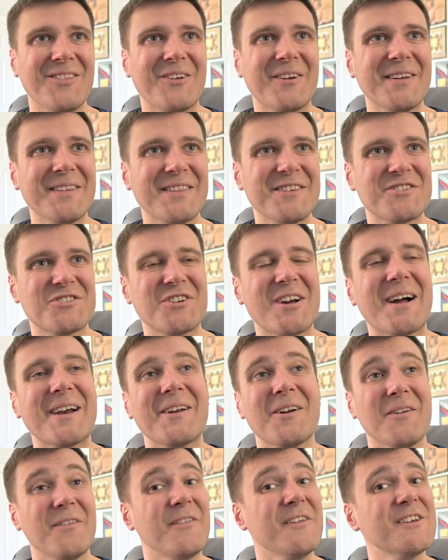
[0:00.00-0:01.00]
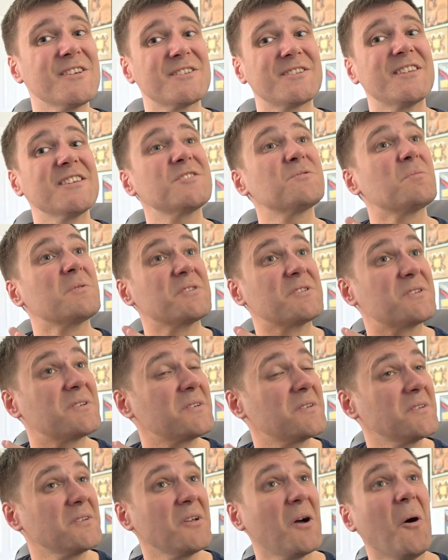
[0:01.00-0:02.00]
Look at the shot here. This this
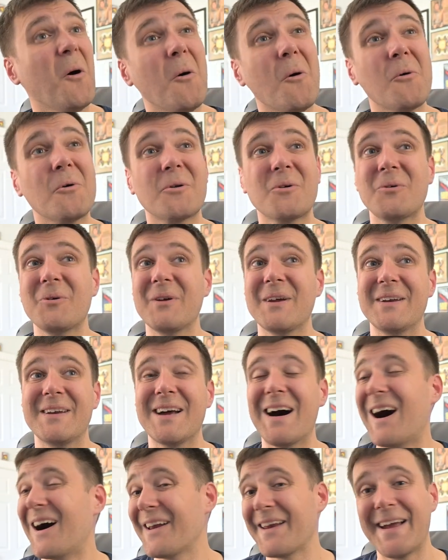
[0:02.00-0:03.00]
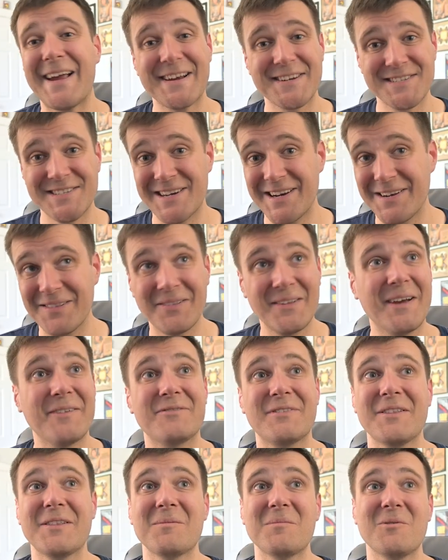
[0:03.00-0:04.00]
was totally on accident left in the